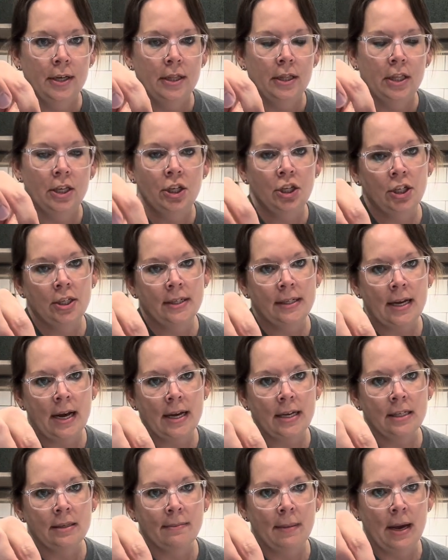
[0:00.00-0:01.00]
that just
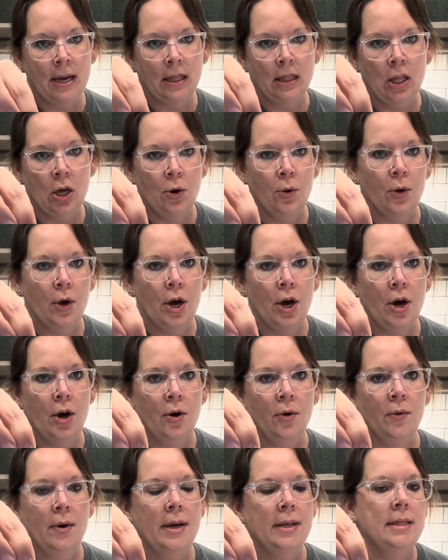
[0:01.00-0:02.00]
has my
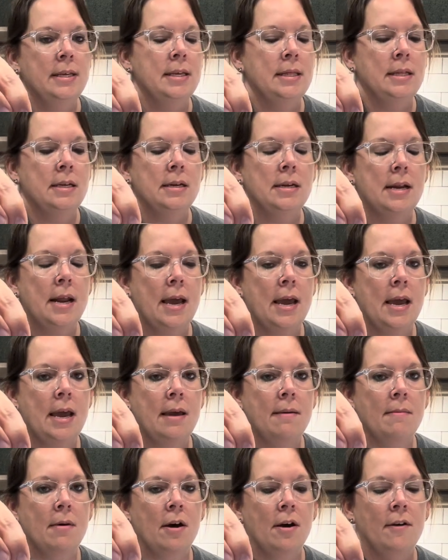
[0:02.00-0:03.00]
logo and then the
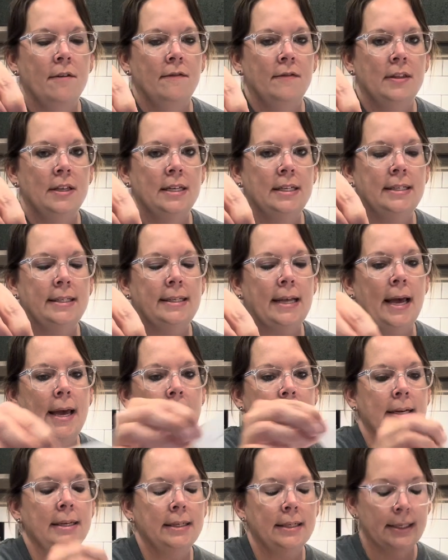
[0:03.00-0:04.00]
name of the
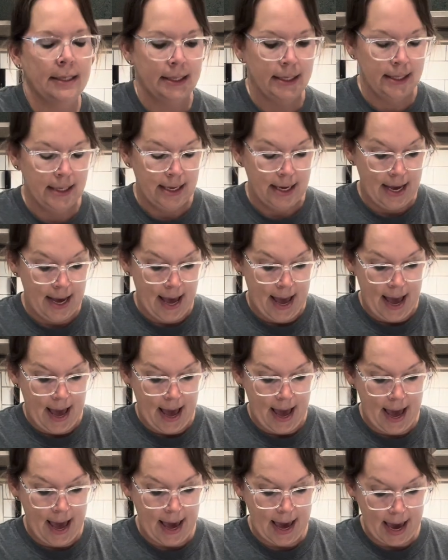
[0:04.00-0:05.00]
scent.
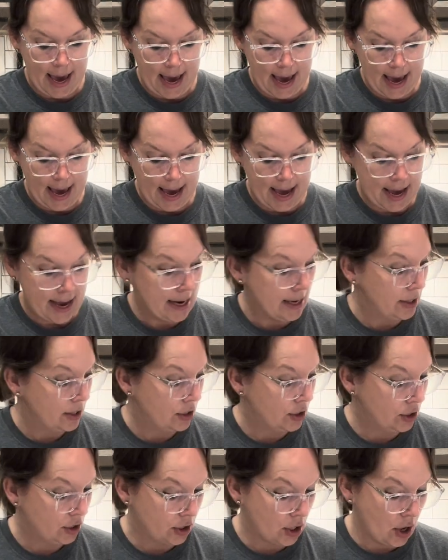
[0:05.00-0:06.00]
And
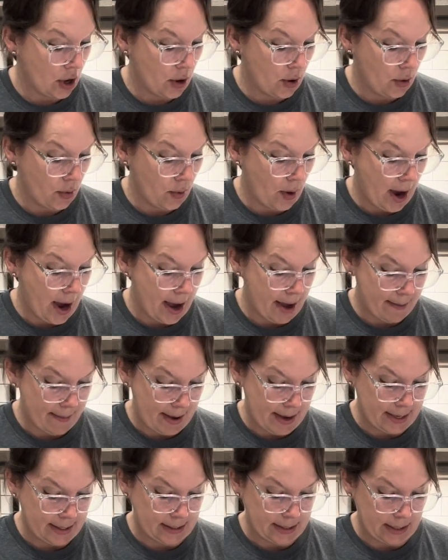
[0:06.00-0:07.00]
so I
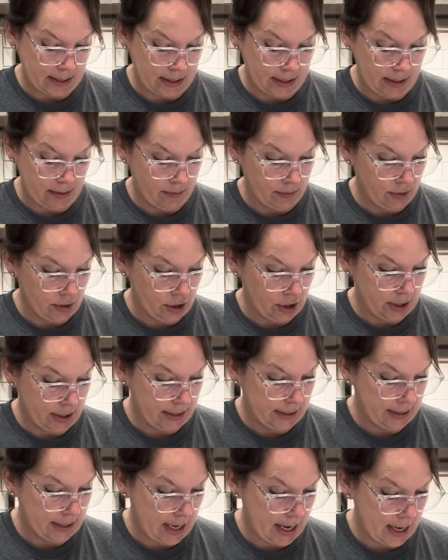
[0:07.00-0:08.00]
basically will
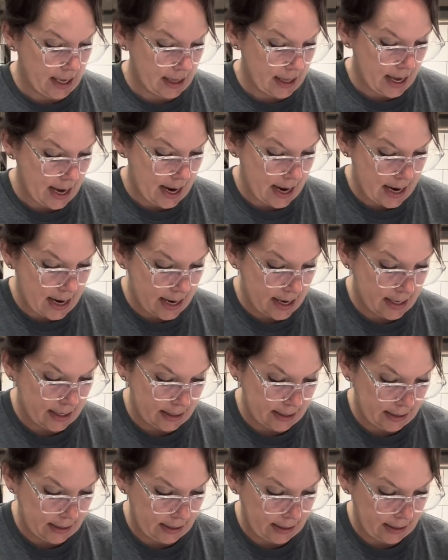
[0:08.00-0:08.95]
just take that